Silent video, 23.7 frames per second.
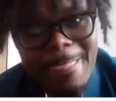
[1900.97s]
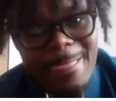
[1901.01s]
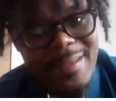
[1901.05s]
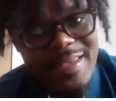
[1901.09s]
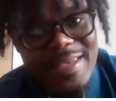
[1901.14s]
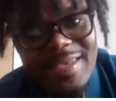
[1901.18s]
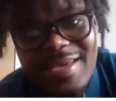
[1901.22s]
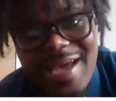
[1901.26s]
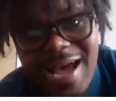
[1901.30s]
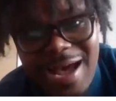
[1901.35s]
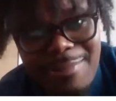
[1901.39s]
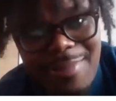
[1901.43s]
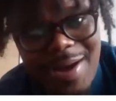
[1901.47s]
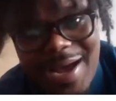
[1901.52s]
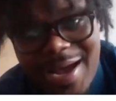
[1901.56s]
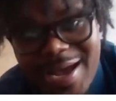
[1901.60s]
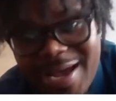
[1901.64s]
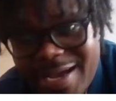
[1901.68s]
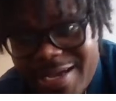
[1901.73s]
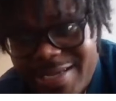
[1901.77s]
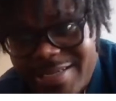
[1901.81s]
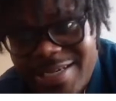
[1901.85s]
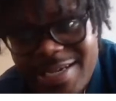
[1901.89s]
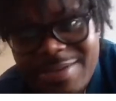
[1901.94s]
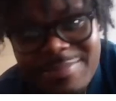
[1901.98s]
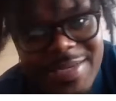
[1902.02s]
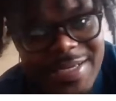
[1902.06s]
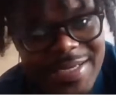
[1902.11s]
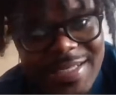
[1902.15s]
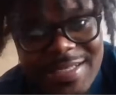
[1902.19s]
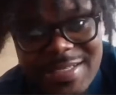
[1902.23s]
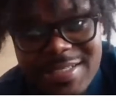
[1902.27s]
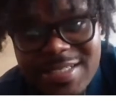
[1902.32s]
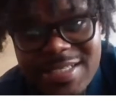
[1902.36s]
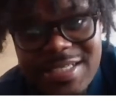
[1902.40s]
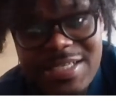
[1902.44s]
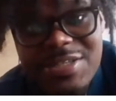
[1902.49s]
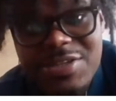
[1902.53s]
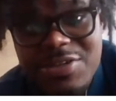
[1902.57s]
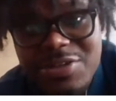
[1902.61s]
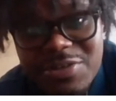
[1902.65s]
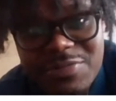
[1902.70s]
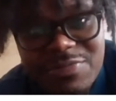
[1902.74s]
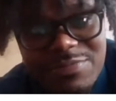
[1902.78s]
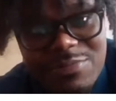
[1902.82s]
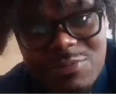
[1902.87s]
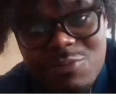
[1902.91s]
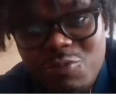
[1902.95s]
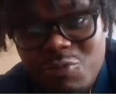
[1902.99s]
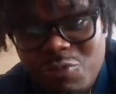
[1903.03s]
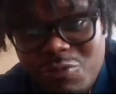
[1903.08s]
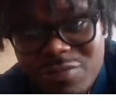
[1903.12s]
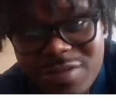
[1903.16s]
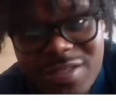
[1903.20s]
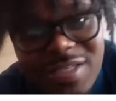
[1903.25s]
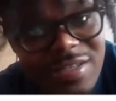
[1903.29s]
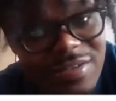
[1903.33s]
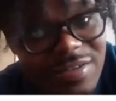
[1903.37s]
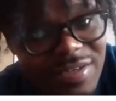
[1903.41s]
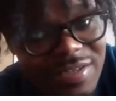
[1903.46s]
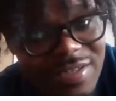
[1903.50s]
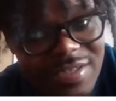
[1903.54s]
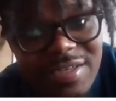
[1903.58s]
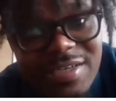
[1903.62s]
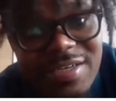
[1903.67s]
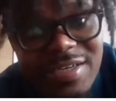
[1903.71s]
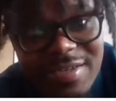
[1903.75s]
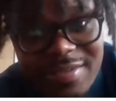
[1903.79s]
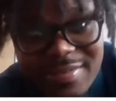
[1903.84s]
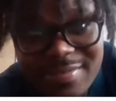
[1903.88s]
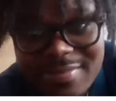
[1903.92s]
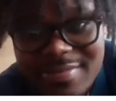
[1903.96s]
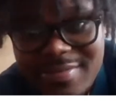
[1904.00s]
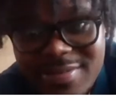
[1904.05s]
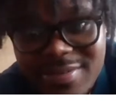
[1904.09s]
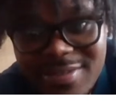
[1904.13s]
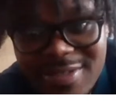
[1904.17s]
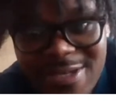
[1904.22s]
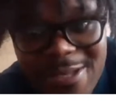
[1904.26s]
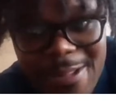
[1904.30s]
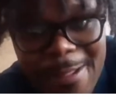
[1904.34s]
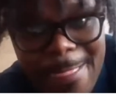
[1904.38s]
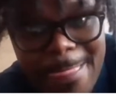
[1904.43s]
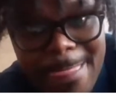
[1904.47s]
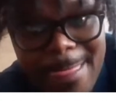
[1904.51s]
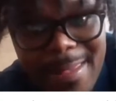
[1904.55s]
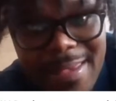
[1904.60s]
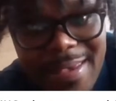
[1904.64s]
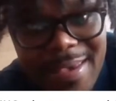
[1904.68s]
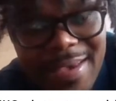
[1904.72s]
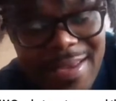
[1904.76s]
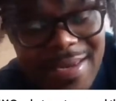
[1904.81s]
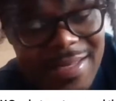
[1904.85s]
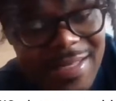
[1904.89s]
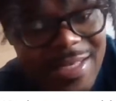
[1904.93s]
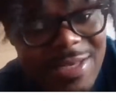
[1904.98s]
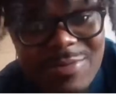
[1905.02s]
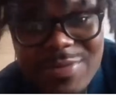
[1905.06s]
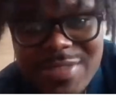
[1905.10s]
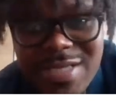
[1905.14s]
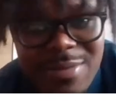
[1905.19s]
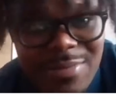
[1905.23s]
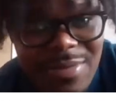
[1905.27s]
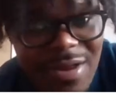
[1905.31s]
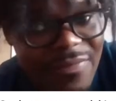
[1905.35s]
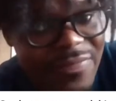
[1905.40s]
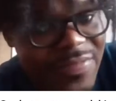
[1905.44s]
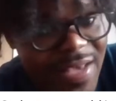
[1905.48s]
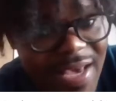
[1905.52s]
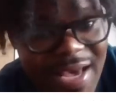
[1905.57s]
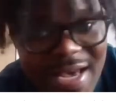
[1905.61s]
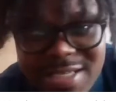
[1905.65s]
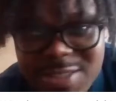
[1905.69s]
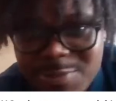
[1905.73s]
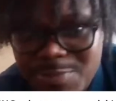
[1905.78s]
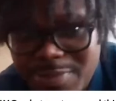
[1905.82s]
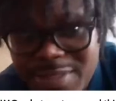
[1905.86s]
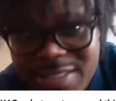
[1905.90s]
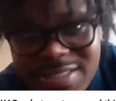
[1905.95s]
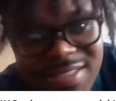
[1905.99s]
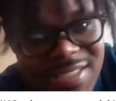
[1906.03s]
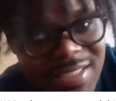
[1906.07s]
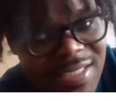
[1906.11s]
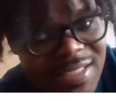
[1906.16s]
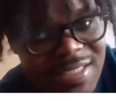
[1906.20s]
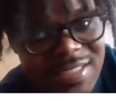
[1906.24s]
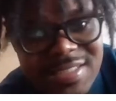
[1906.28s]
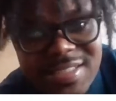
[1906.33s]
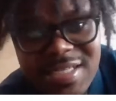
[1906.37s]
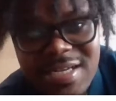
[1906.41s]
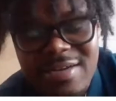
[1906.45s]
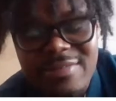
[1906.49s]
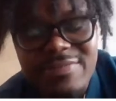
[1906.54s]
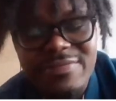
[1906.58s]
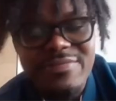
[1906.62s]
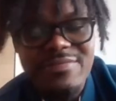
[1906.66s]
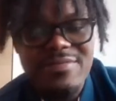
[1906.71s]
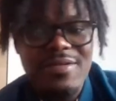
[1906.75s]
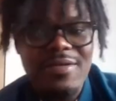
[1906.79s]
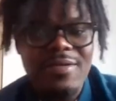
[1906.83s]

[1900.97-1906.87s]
He caught my eye. He looked good, and he was coming off the edge, blitzing and stuff.